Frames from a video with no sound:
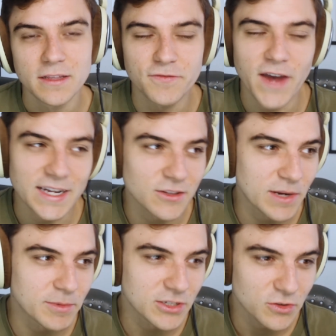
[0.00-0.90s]
the fact that
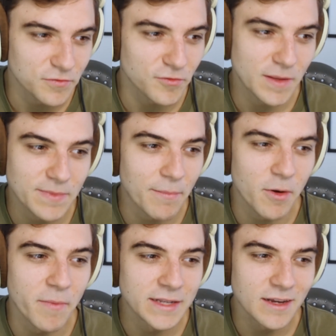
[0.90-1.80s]
they're able to sort of flip that
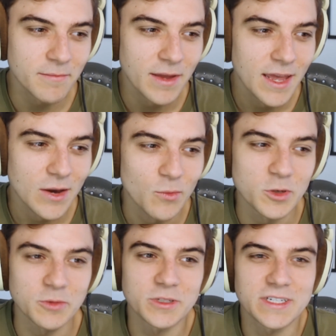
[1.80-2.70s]
momentum
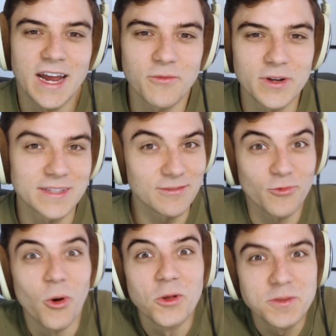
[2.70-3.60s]
was was kind of what
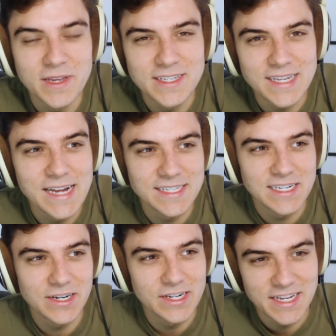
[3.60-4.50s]
ultimately decides the
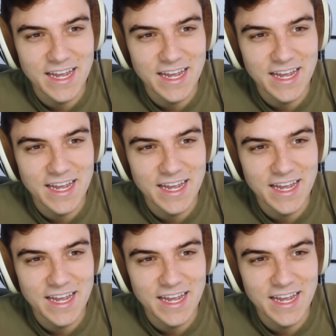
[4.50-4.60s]
series.